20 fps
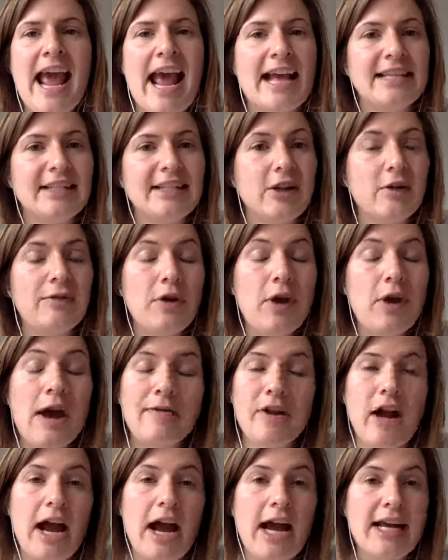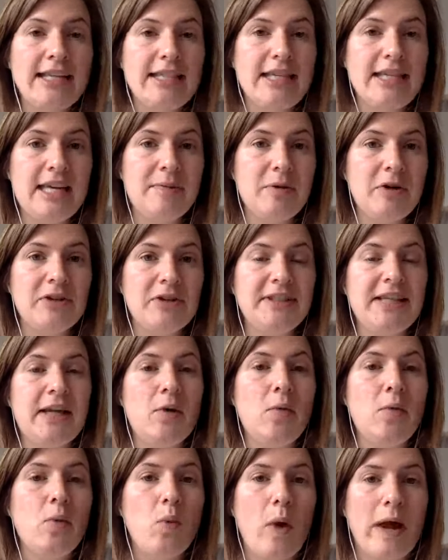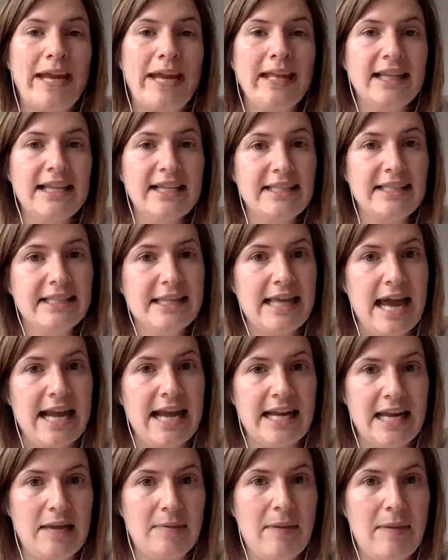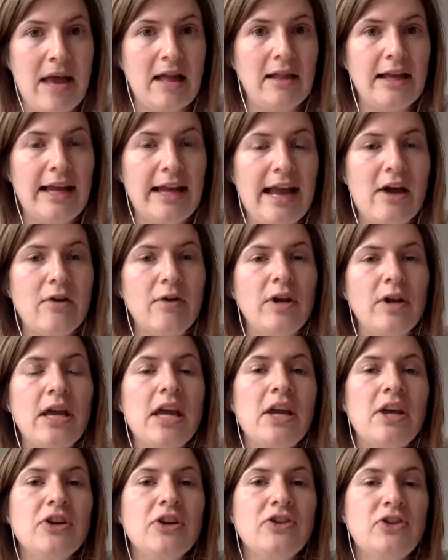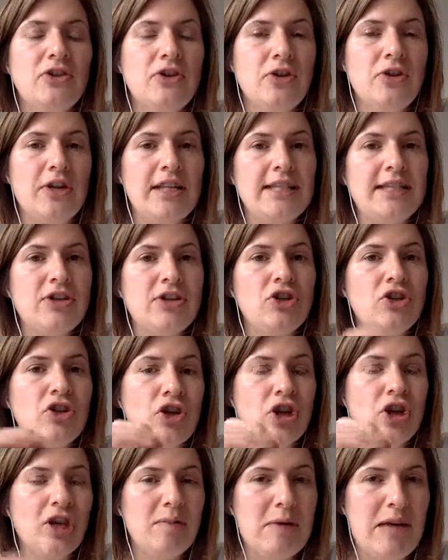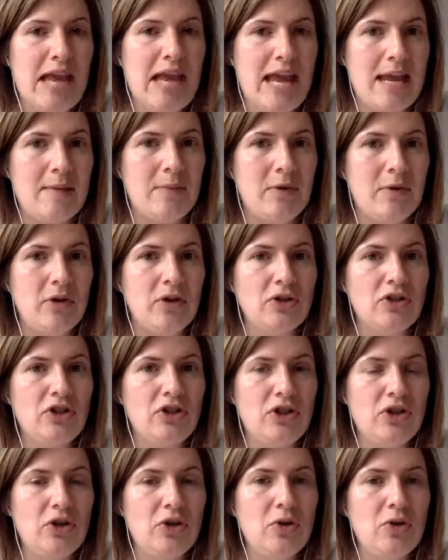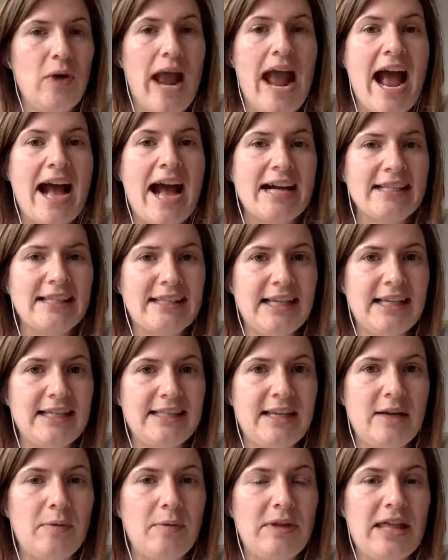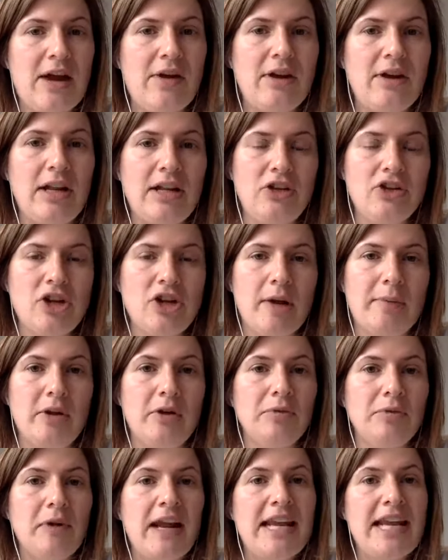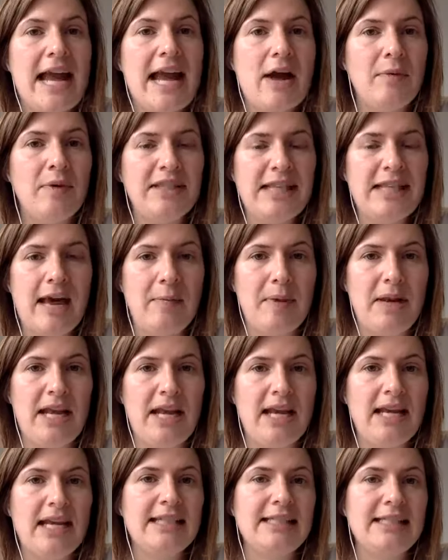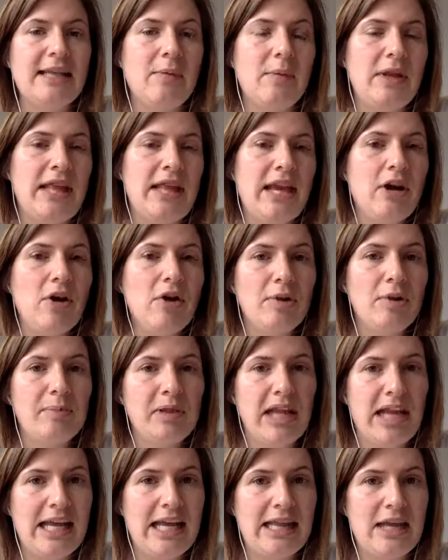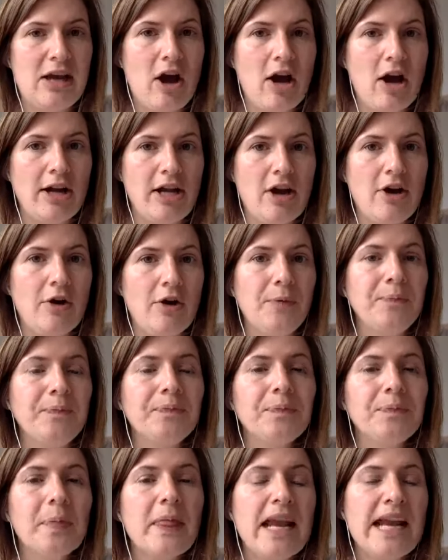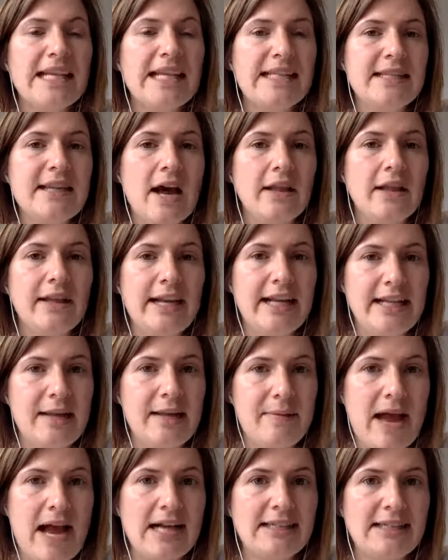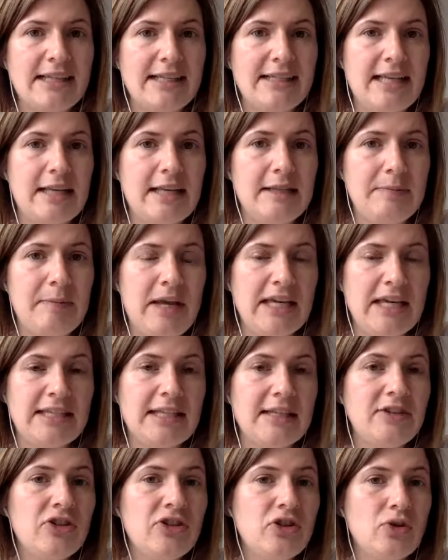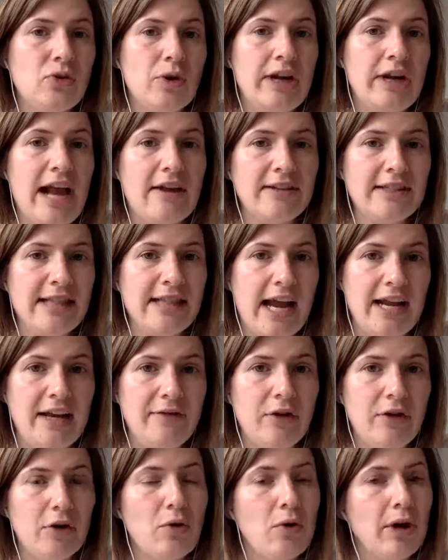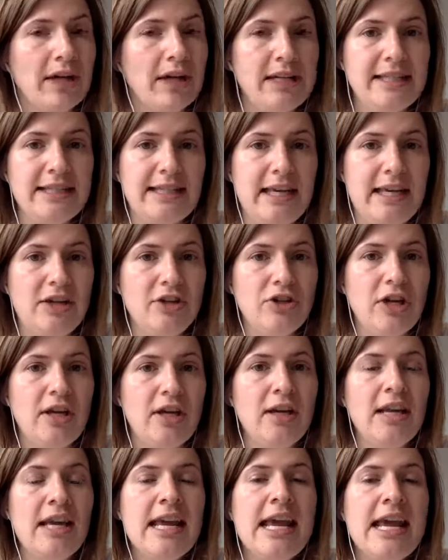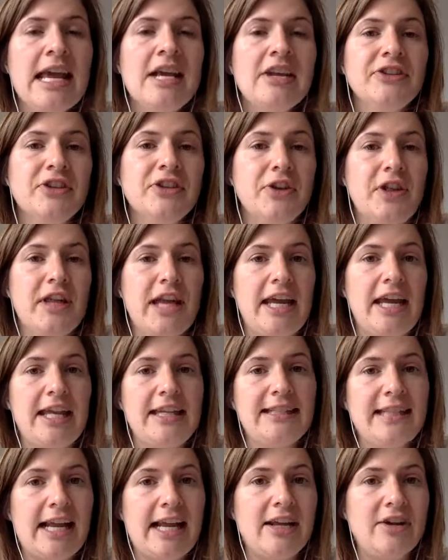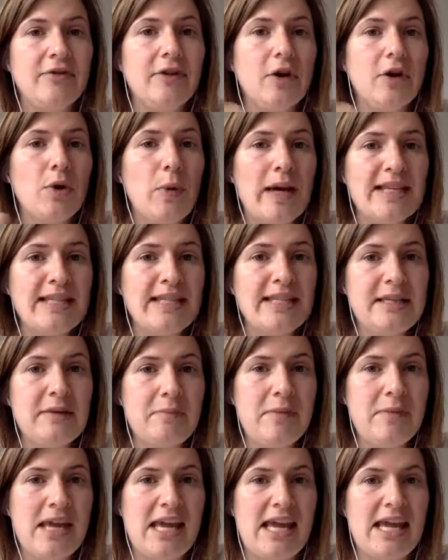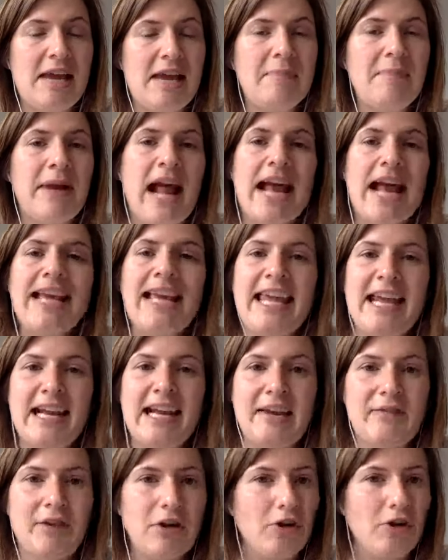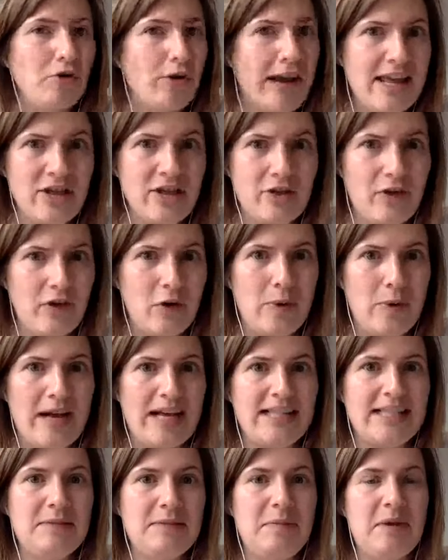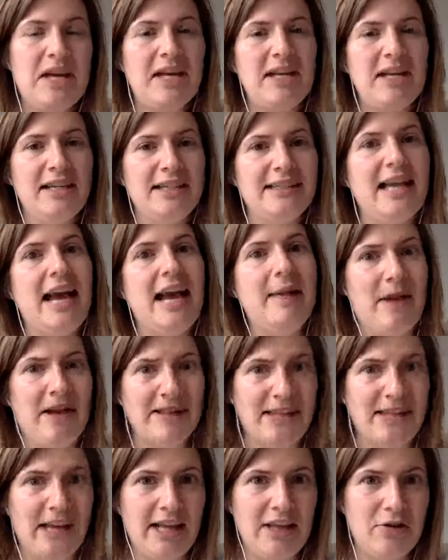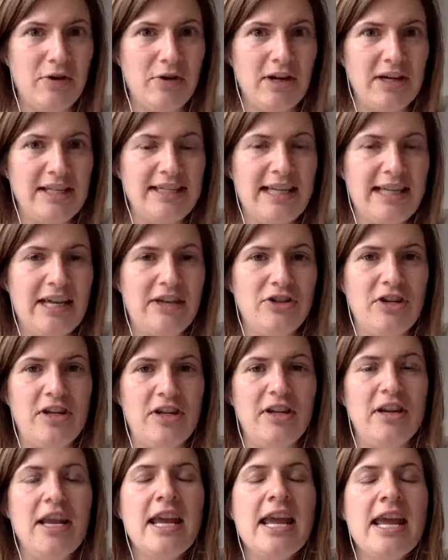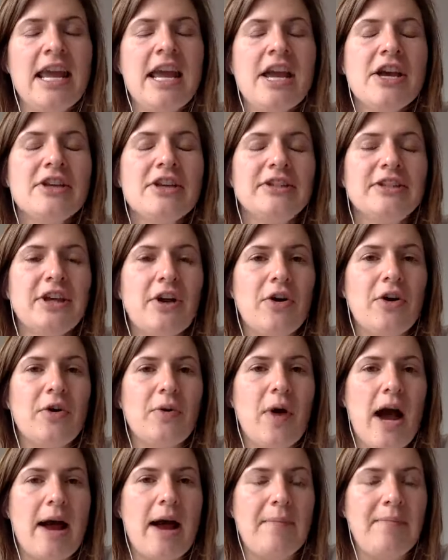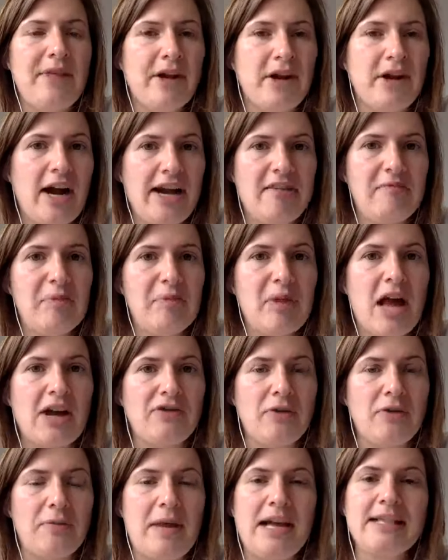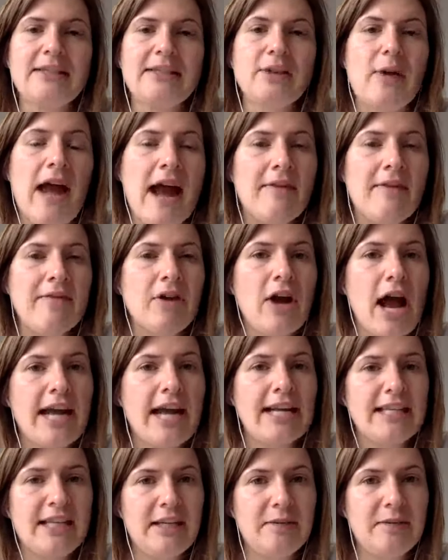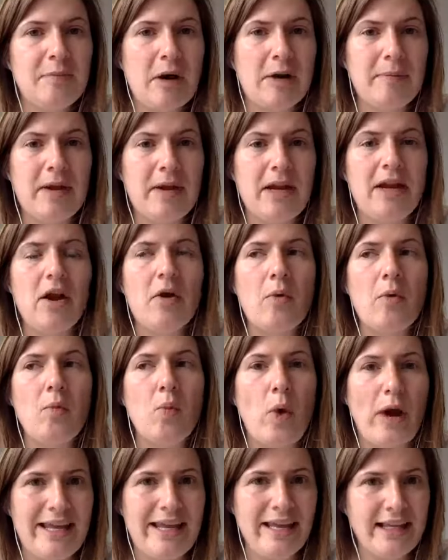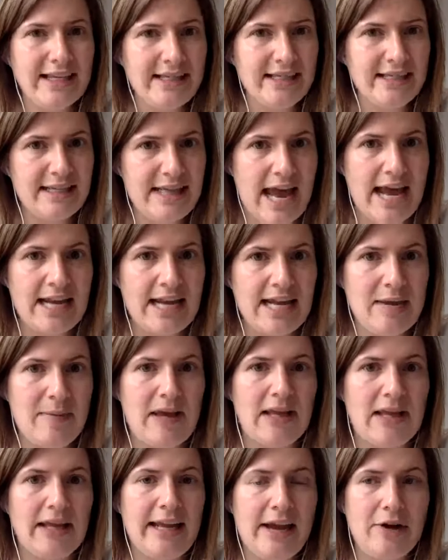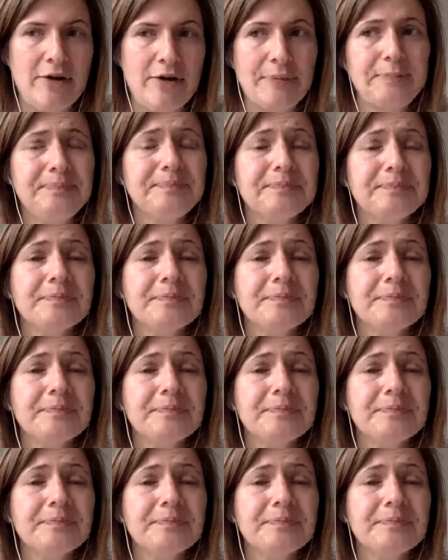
And so if you have your IT person whitelist that email account, students should be able to access it without any trouble. Right now, what's happening is that when they go to play the audio, it's not letting them access it because it's stored outside of your organization. So they send a request to me, but I can't even grant the request because I'm outside the organization. So they're kind of blocked from that. So have your IT department whitelist that email account.